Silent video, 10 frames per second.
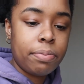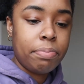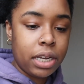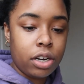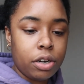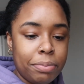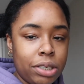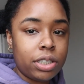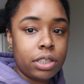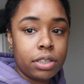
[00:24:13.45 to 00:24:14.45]
a bigger
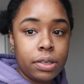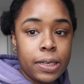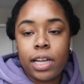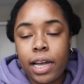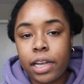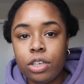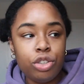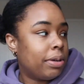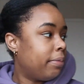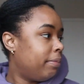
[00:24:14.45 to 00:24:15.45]
mirror so that I can
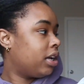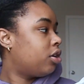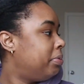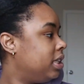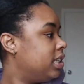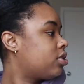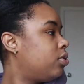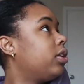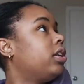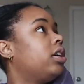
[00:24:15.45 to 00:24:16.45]
do my makeup in this
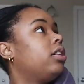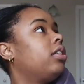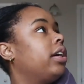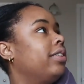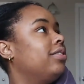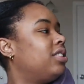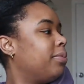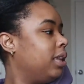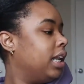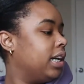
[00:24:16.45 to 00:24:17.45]
corner and
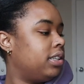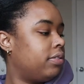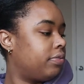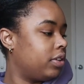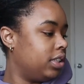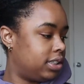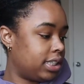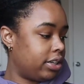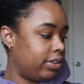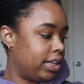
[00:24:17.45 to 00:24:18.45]
some light for
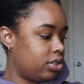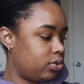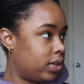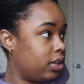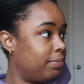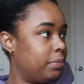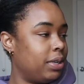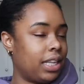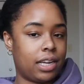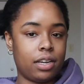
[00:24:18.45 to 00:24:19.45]
this area as well.
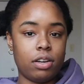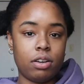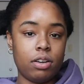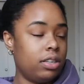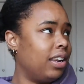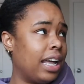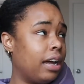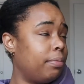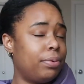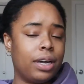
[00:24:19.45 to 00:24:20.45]
Maybe like a
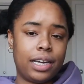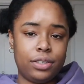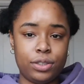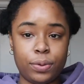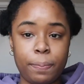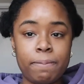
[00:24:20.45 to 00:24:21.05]
lamp, I don't know.